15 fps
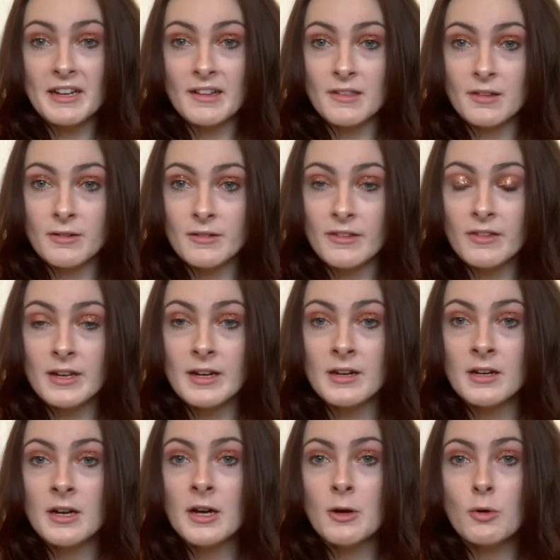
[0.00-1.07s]
interns
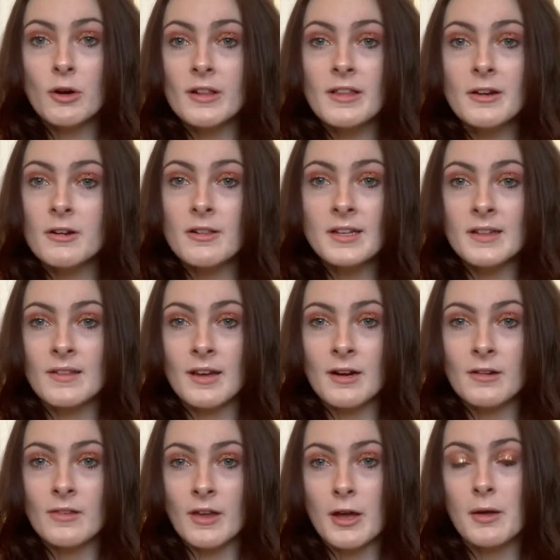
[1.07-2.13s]
there who are literally
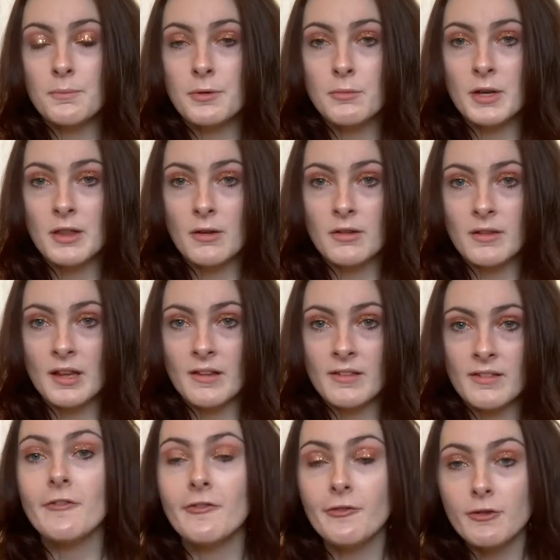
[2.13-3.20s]
there to help you with all
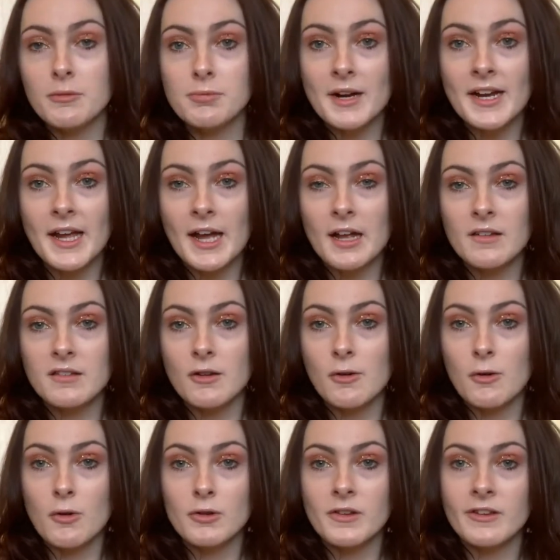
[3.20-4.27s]
this. Fulbright has
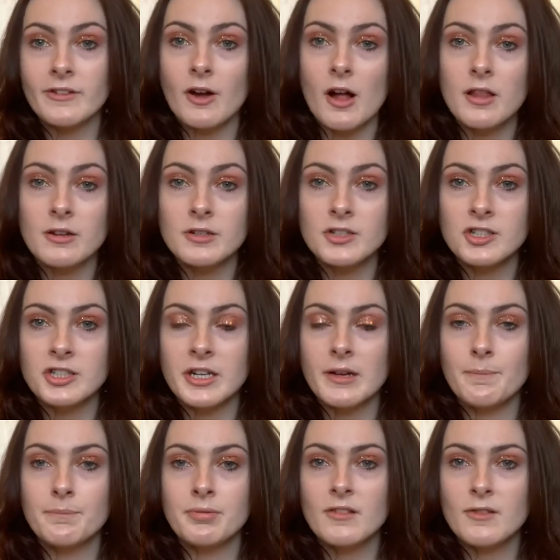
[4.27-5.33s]
all the
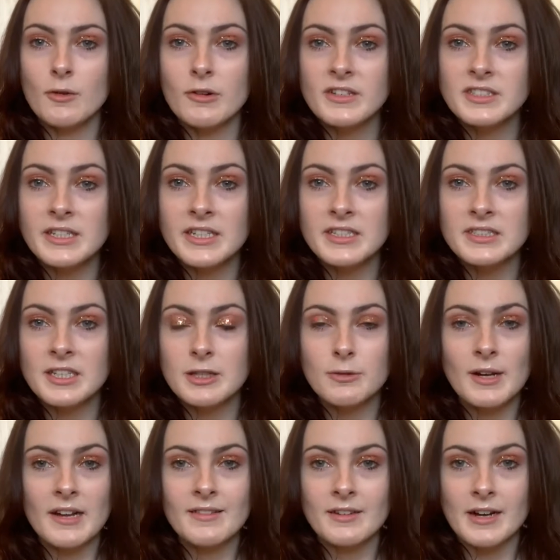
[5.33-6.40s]
scholarship sources that you
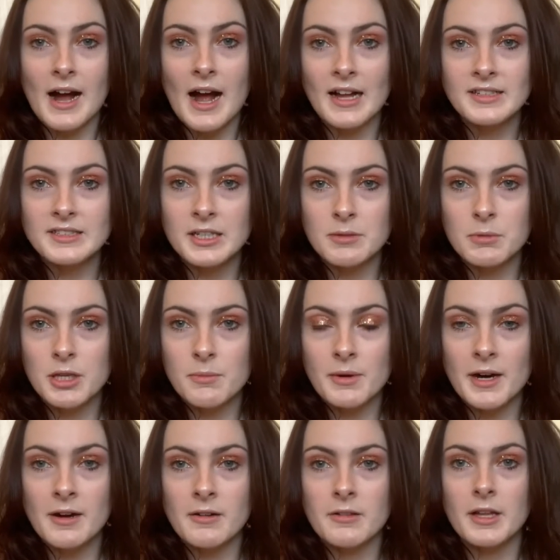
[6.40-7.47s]
guys are asking me
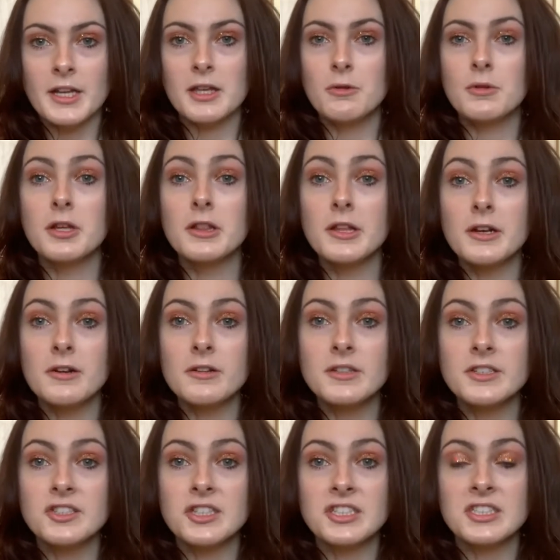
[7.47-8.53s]
about. You can
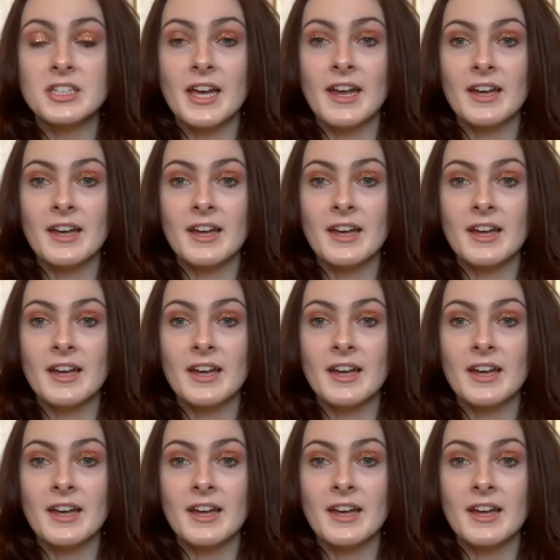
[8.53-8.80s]
literally just